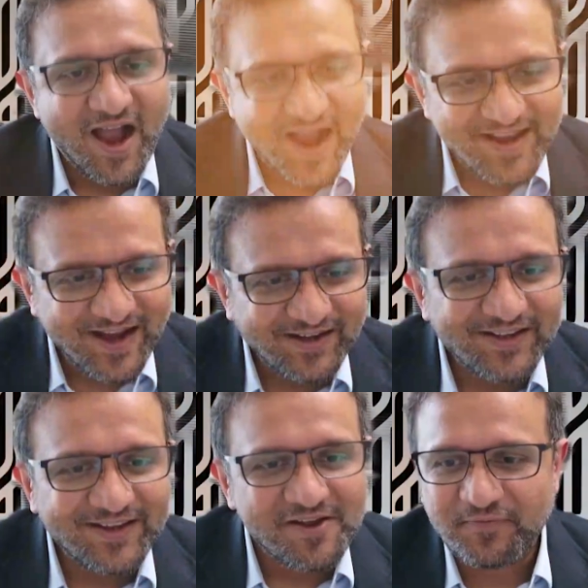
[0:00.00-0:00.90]
Hi,
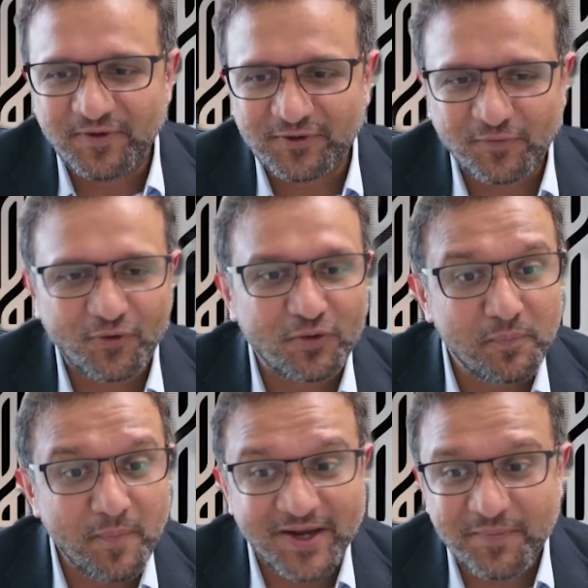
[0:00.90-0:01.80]
Andy. First of all,
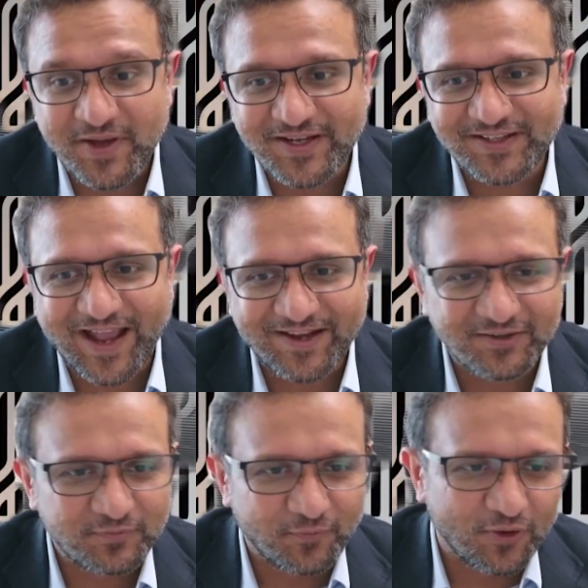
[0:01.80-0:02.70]
many
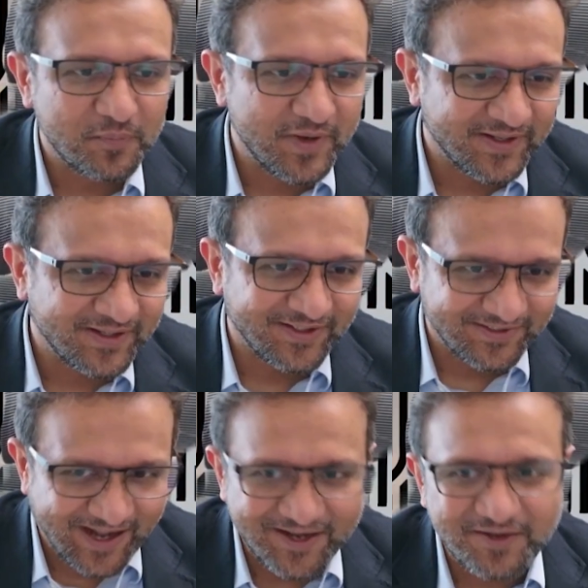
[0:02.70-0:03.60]
thanks for making the
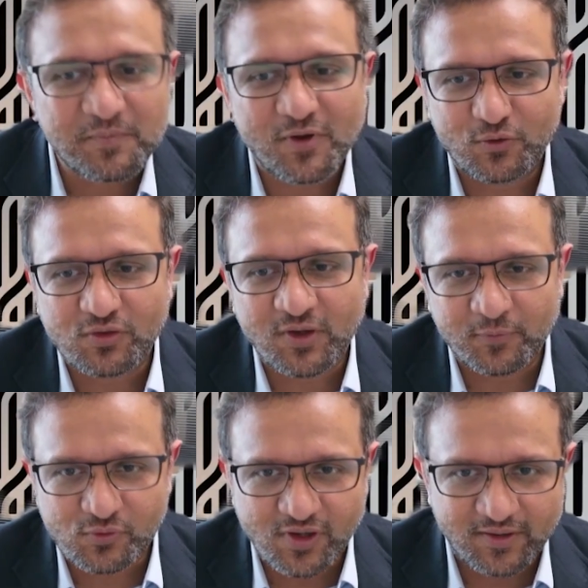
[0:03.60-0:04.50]
time to come
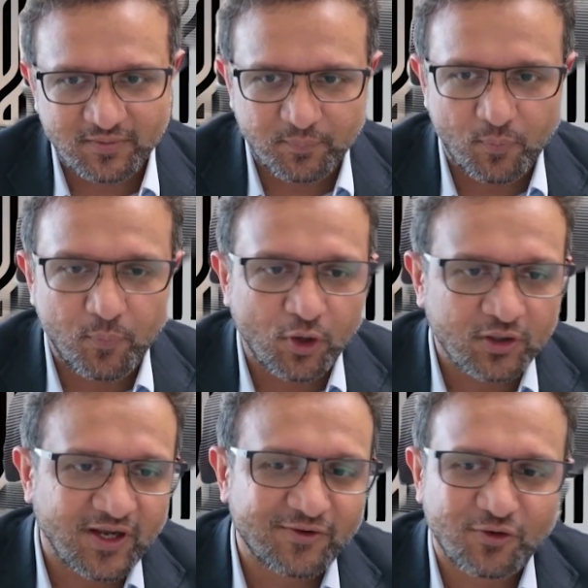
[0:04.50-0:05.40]
to our
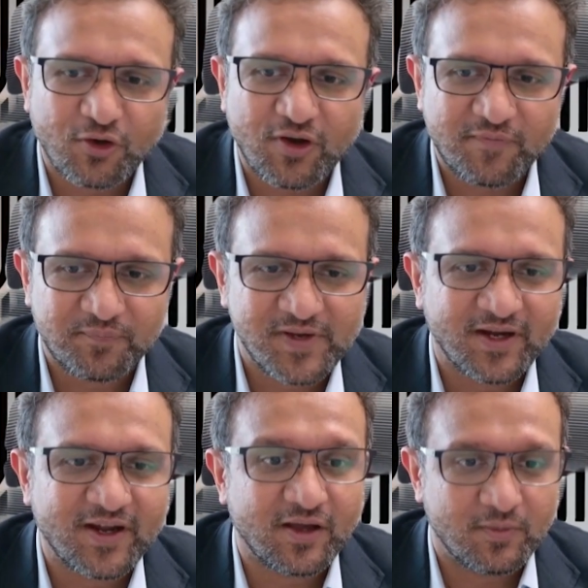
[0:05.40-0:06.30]
podcast on
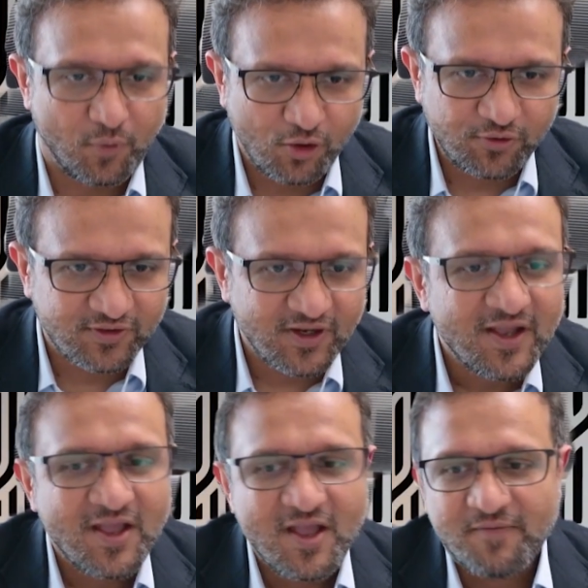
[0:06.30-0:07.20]
FP&A Unboxed,
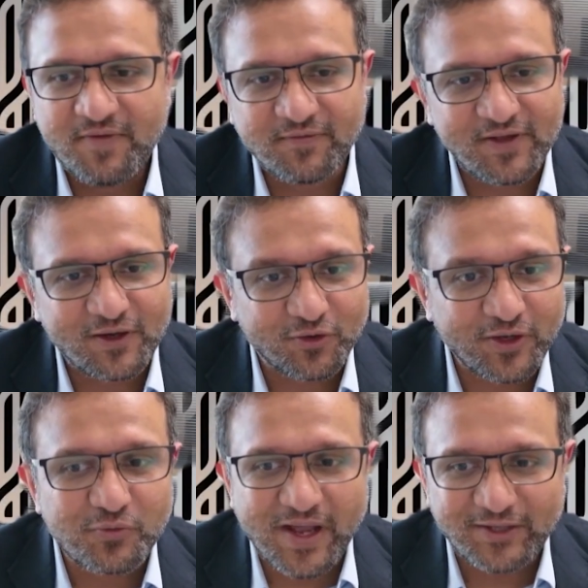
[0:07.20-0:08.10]
where we are
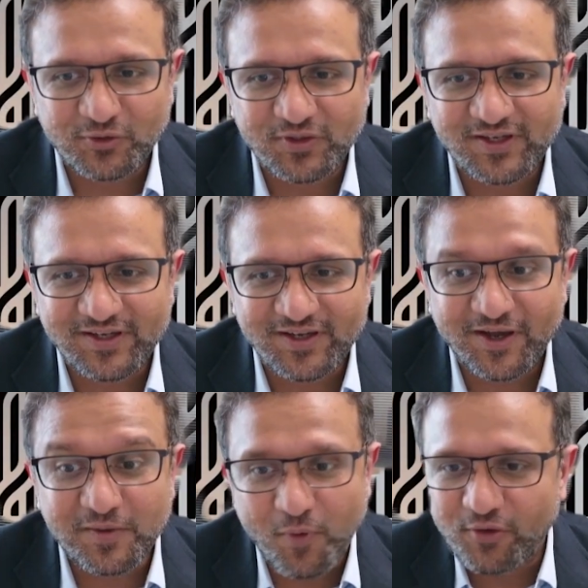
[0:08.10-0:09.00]
looking to actually
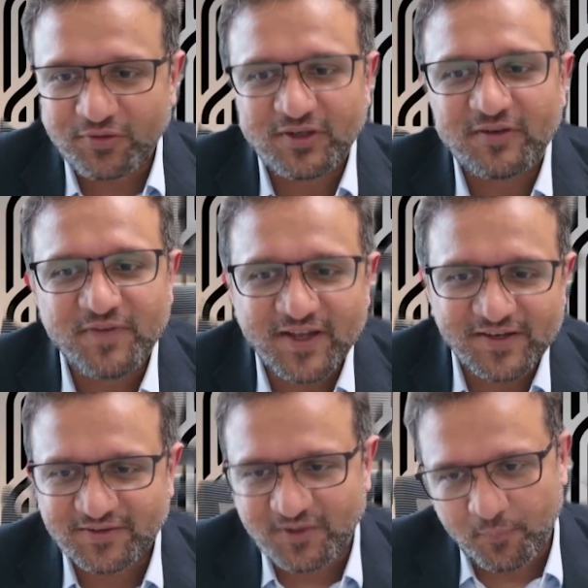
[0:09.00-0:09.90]
unbox the
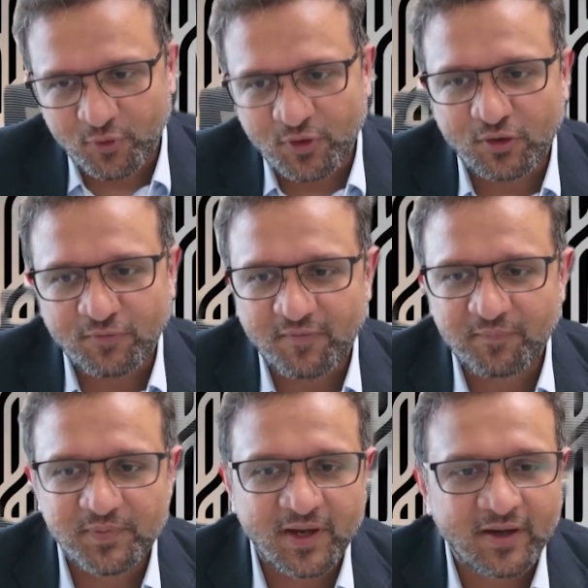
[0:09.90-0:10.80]
various components of
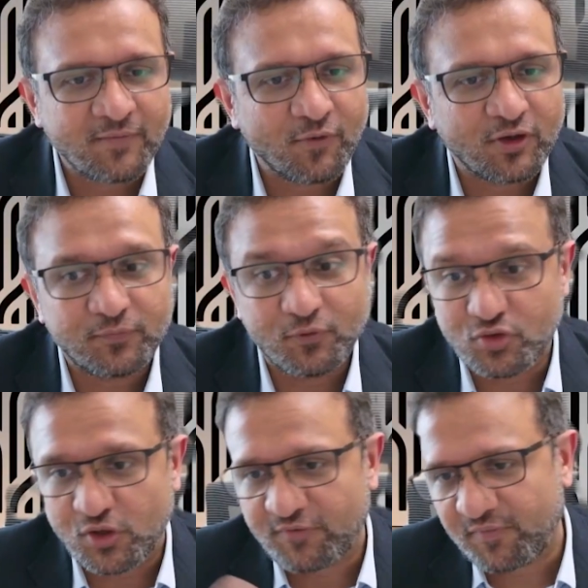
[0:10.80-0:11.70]
FP&A and what does
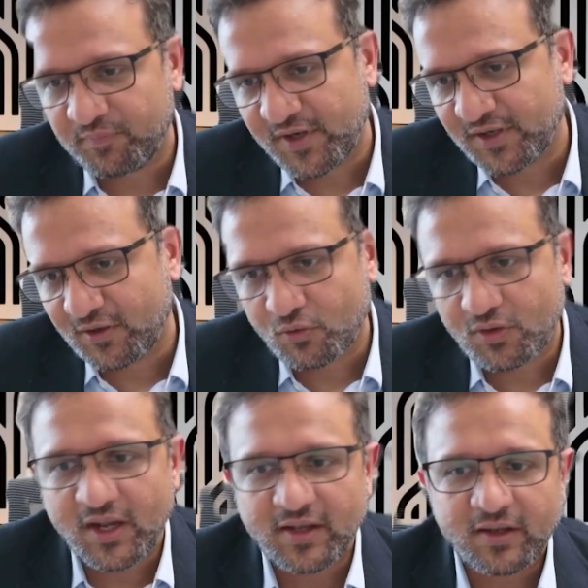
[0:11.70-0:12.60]
future of FP&A look
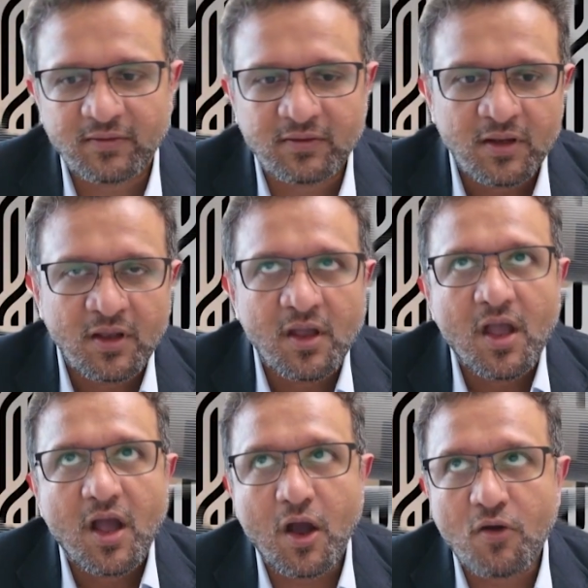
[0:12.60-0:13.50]
like and
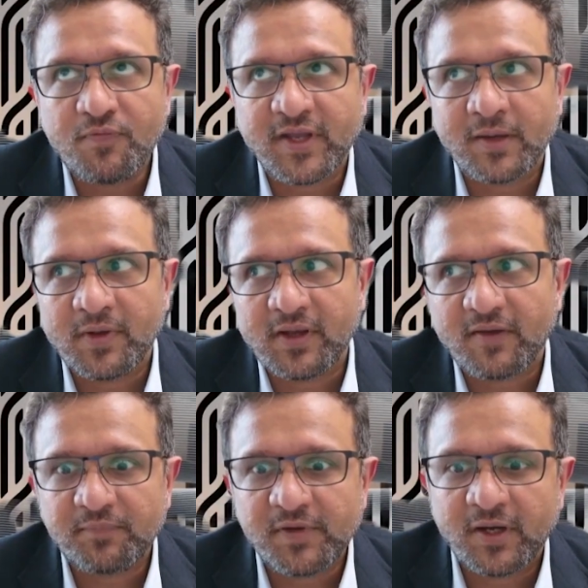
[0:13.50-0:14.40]
how we can make
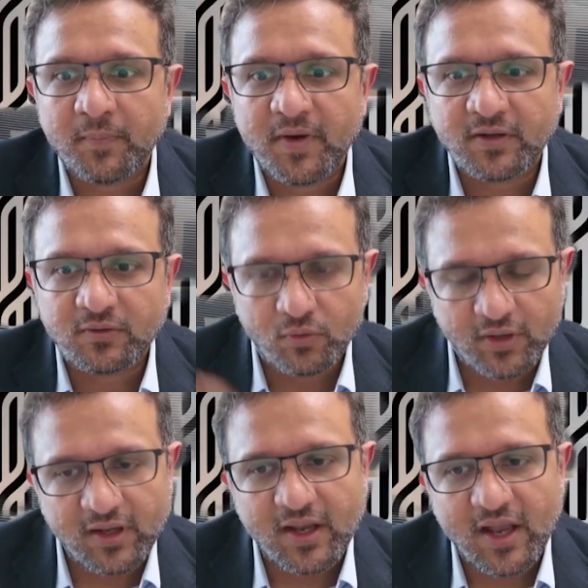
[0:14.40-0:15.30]
FP&A better
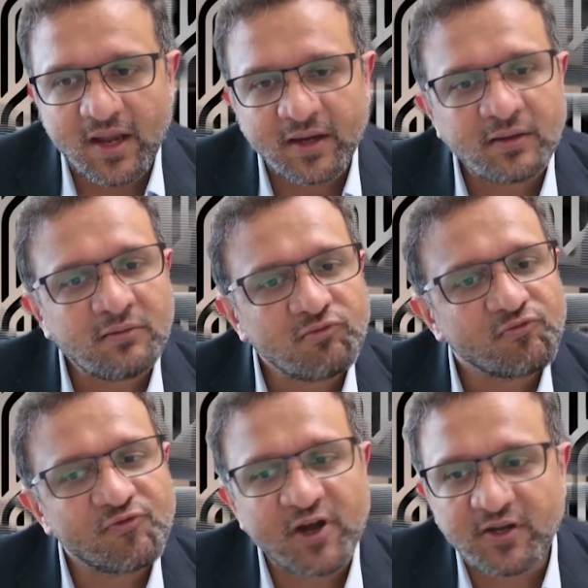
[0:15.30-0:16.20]
today and
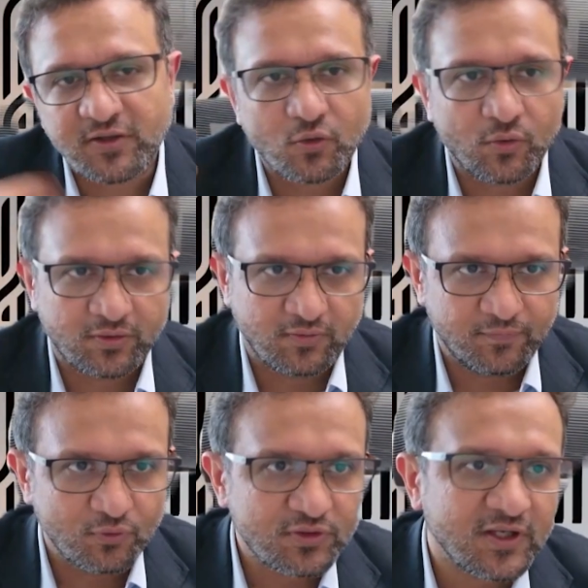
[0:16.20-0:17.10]
where does it go in the
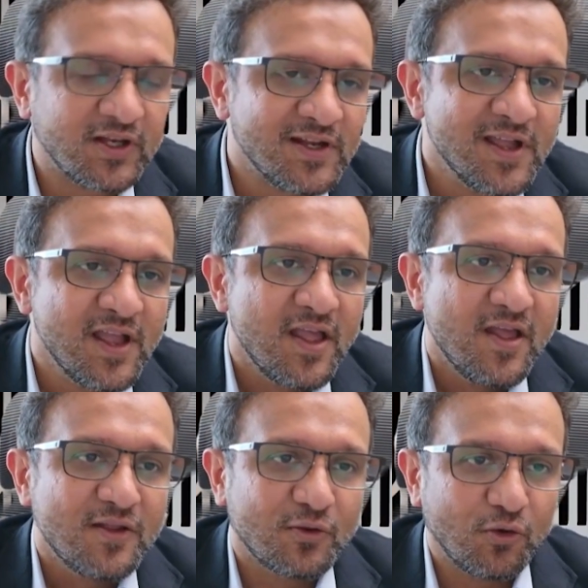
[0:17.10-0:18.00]
future.
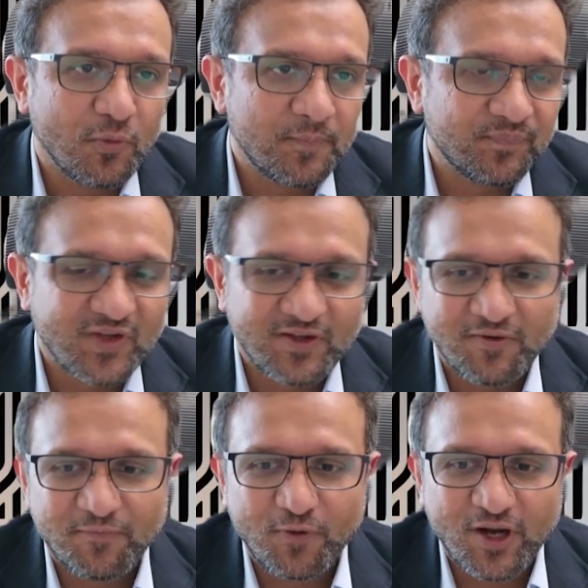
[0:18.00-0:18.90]
So,
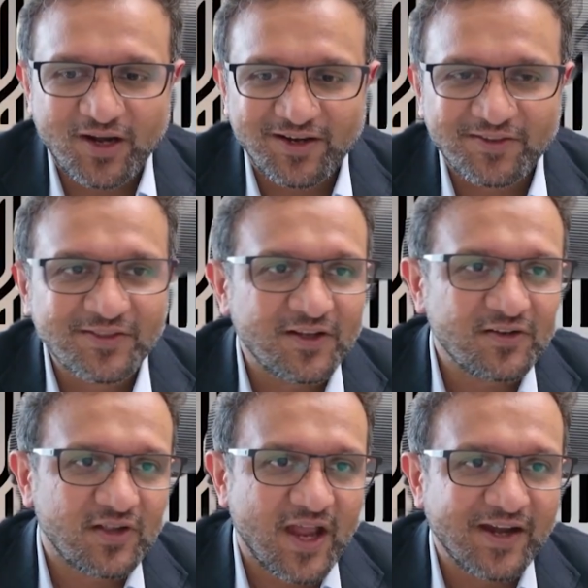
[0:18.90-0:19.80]
for our
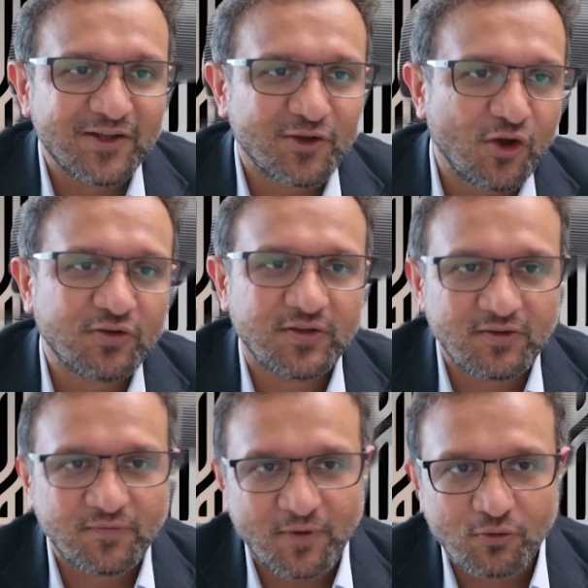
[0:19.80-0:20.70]
listeners, Andy Cox is
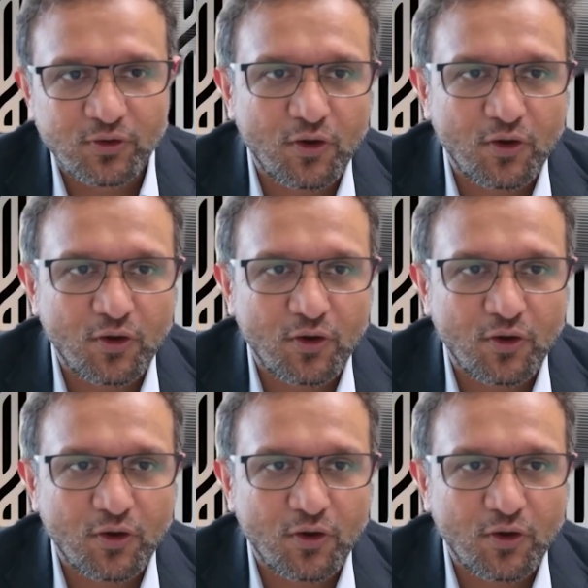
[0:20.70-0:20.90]
the founder